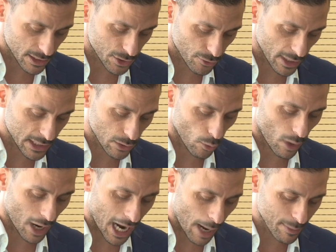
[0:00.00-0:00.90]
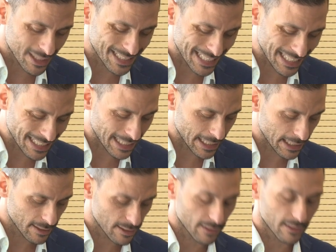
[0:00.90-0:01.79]
distress or harm to
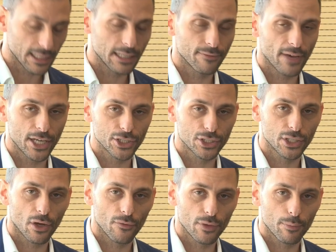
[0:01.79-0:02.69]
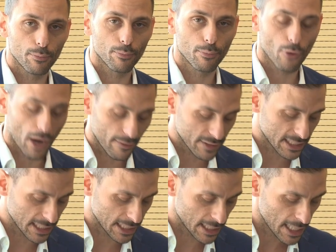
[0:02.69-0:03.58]
dignity that the invasion of the
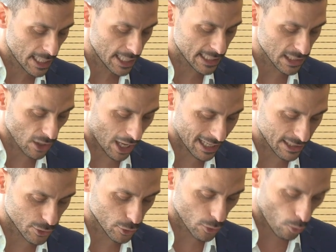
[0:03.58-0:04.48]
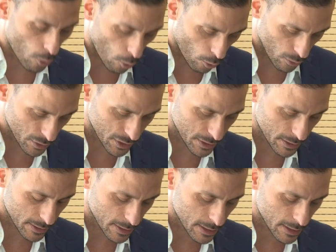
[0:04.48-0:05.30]
privacy is likely to cause.